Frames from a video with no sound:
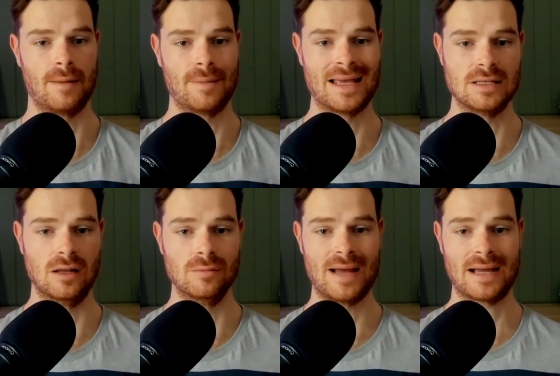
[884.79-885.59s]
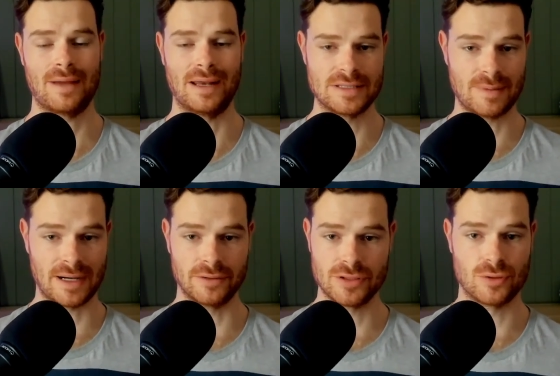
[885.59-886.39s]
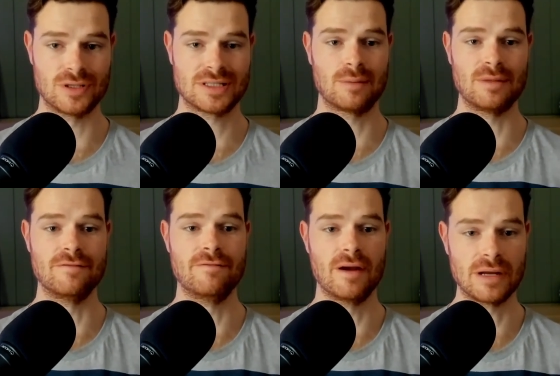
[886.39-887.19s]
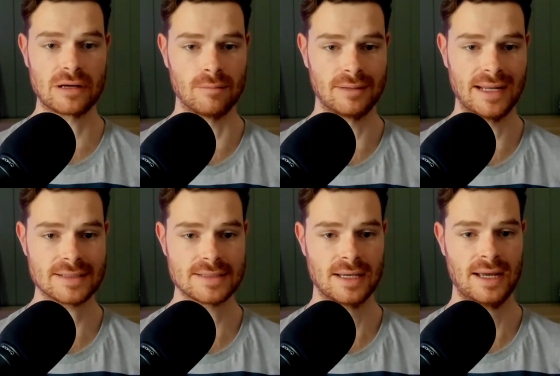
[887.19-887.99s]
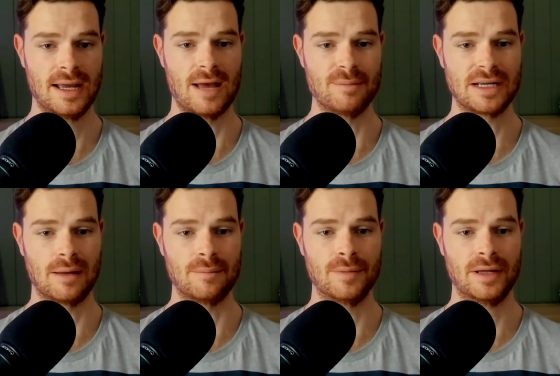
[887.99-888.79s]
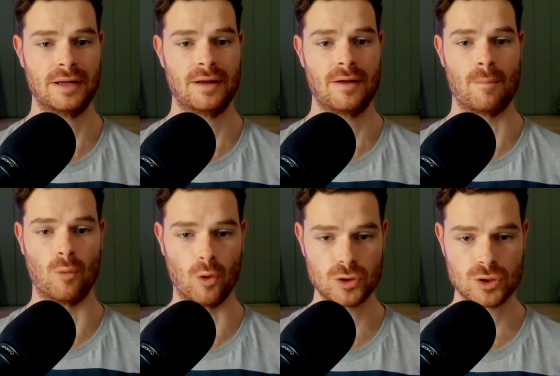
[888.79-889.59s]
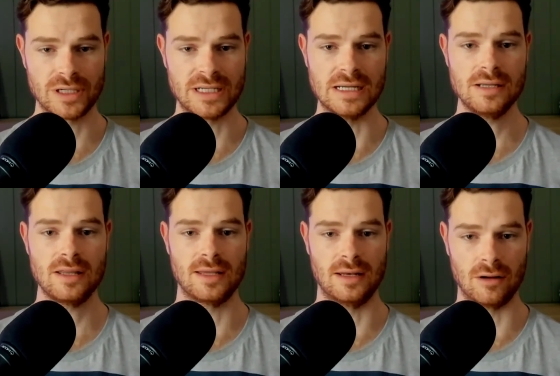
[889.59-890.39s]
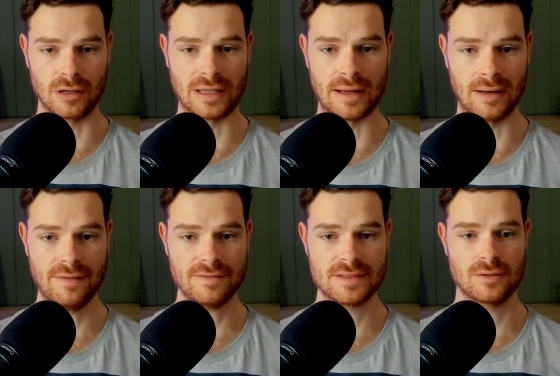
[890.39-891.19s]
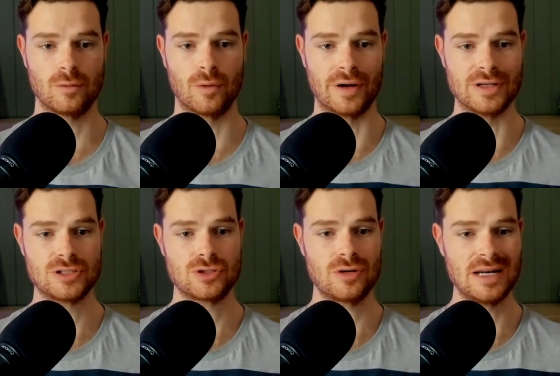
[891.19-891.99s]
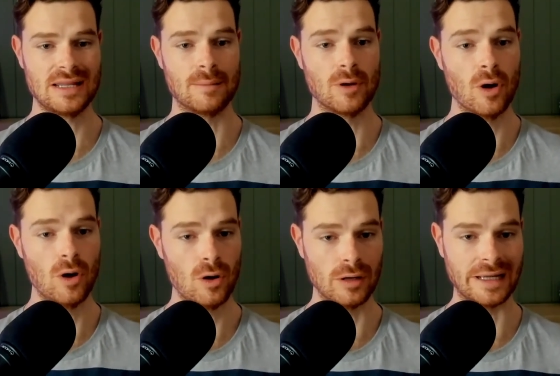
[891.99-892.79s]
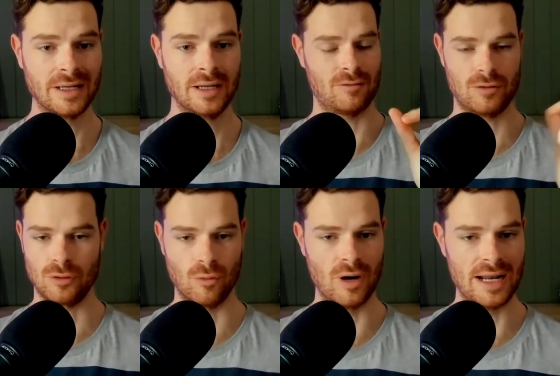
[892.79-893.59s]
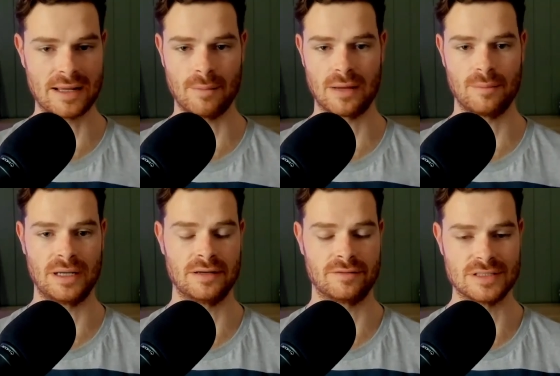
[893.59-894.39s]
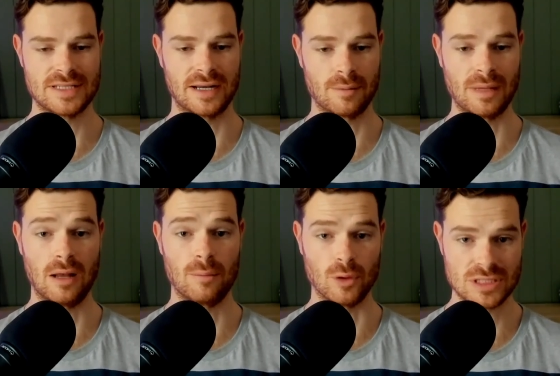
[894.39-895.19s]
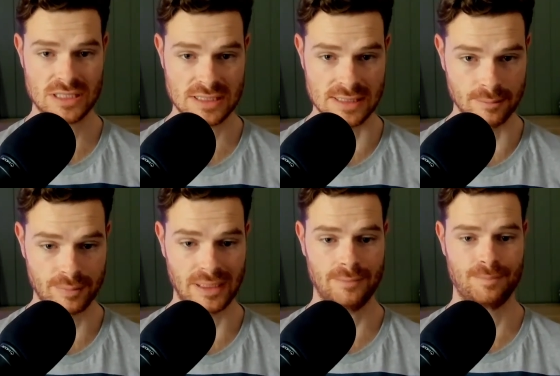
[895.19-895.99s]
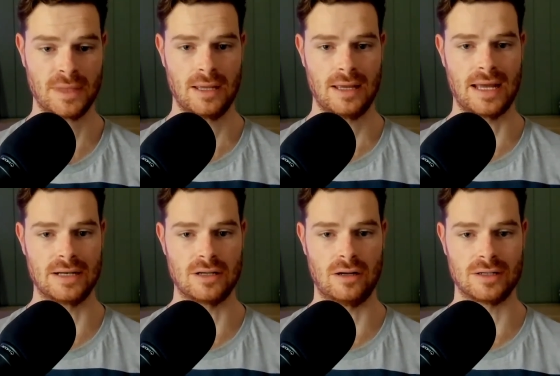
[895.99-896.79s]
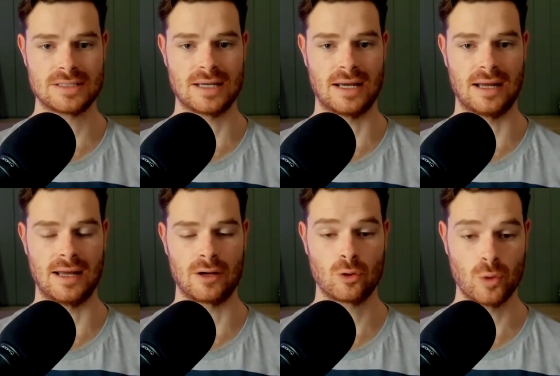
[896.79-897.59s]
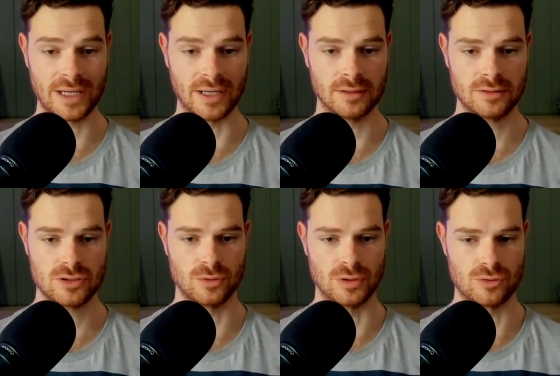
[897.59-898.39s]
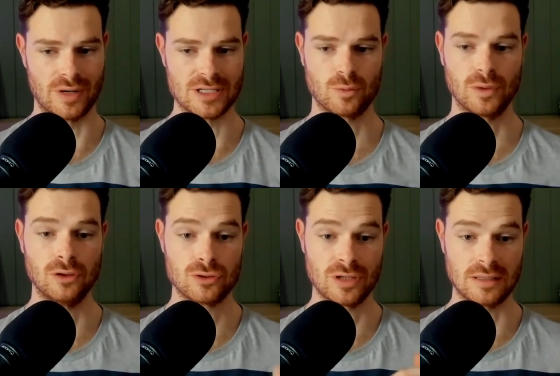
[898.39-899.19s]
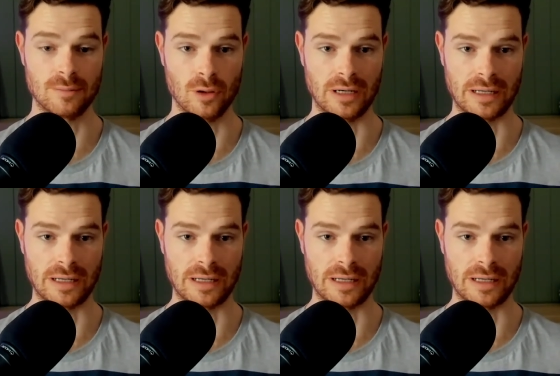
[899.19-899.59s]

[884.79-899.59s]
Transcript: As low back pain and spinal disorders can be very complex and become more tricky the longer they are left, whereas treating them early you really can make a big difference, and it can be a lot more simpler and a lot quicker to address when you treat them early.